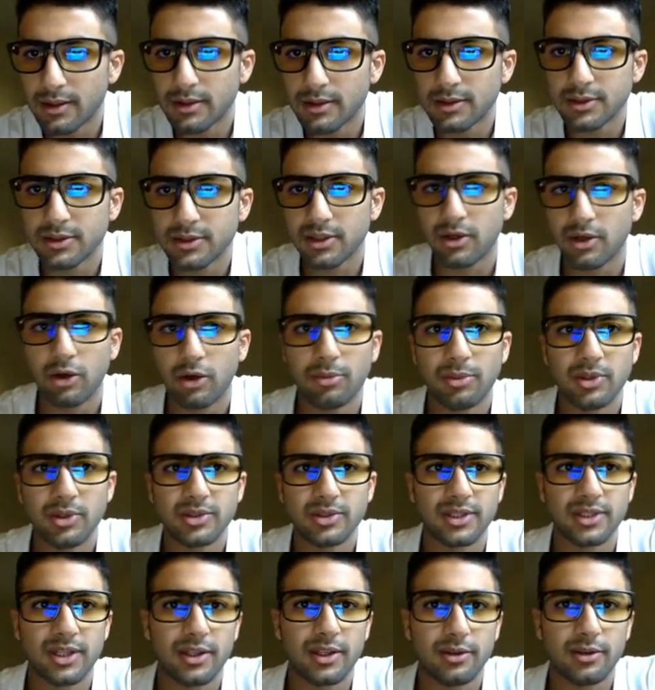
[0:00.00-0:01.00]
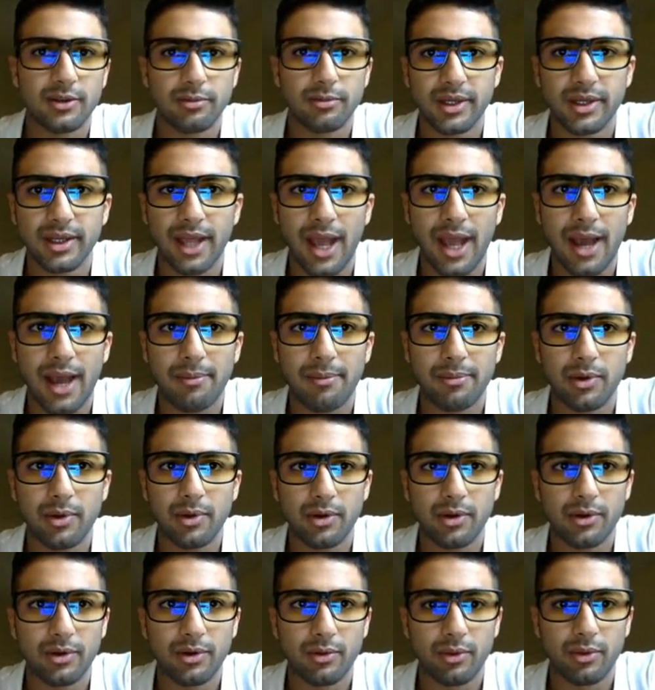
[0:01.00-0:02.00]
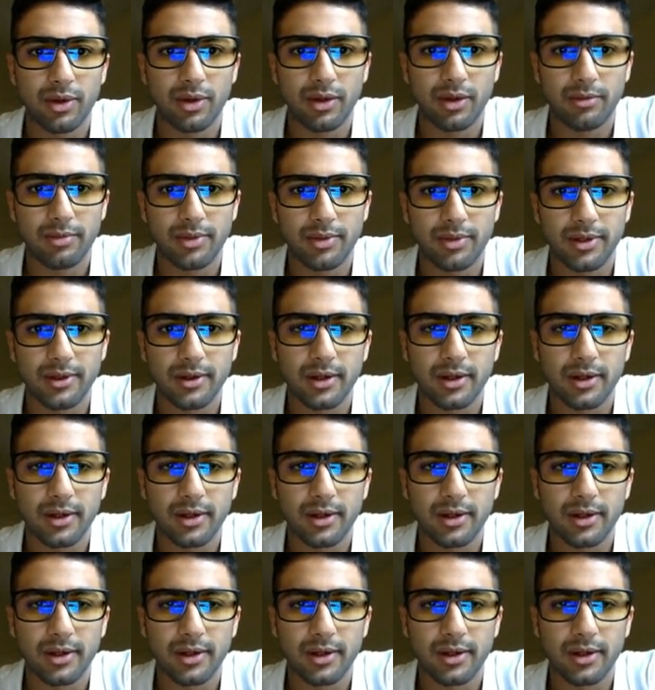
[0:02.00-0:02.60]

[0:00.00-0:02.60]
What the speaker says: So Como is another big app builder. They're one of the bigger